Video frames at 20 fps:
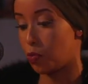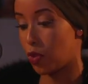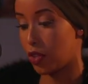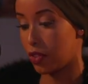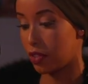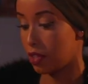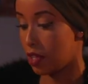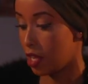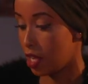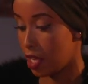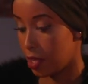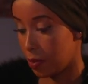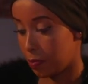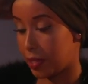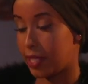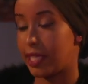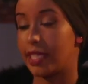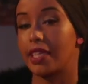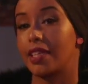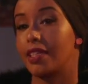one
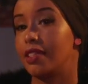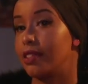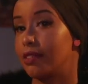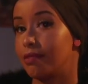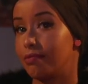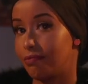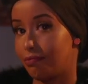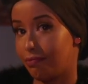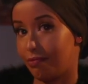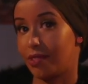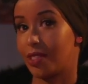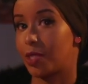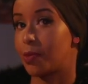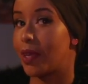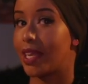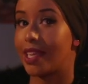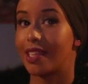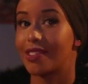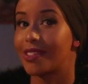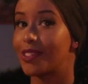particular
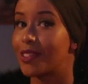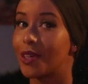space.